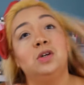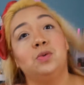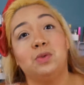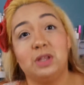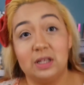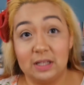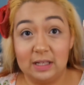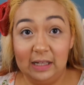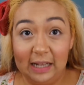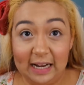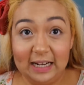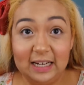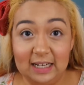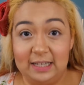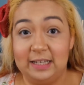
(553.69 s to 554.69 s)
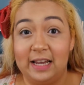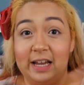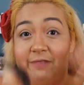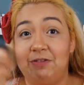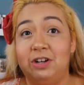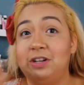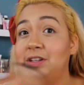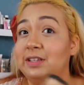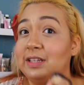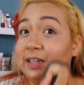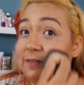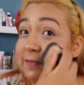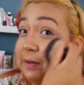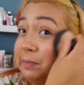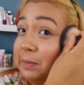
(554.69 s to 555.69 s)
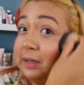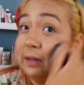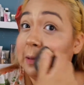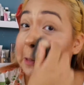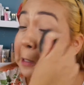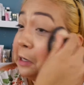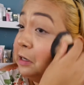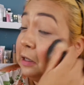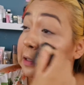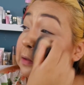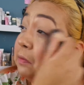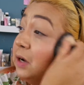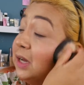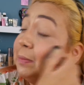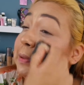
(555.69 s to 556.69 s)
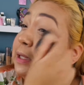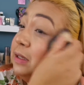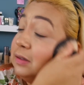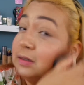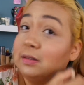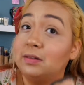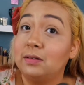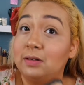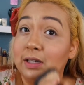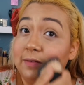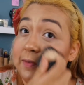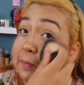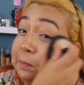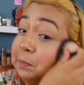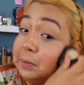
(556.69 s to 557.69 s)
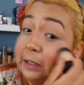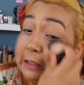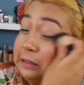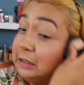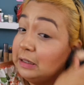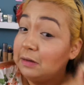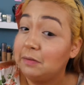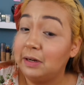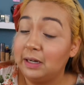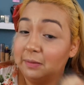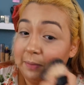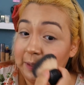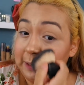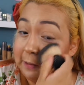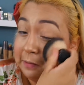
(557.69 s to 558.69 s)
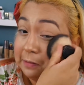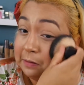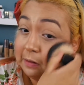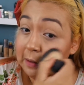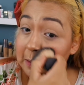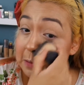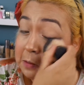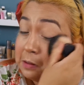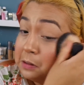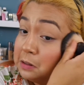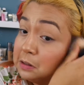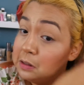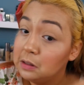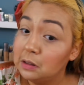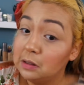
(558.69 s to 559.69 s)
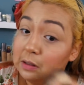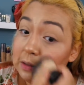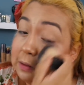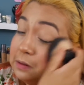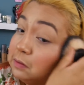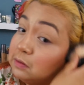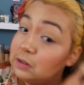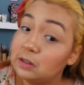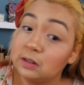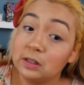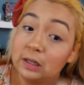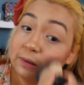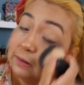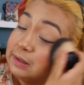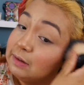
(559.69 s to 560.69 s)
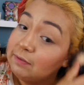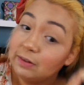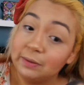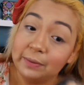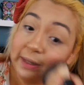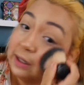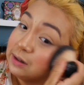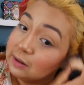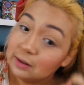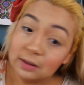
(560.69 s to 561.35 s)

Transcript: With this lighting, it's kind of hard to see if I'm getting it in the right places or even blending it right because, you know, it just goes everywhere.